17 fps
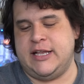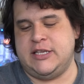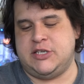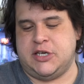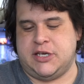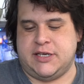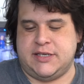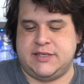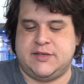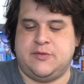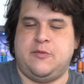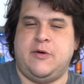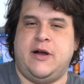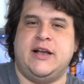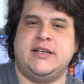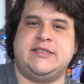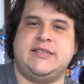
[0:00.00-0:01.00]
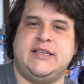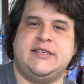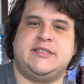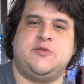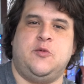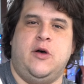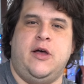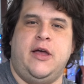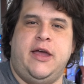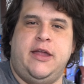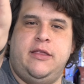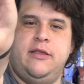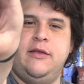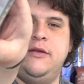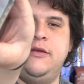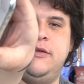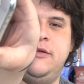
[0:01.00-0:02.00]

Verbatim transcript: edges, whereas this one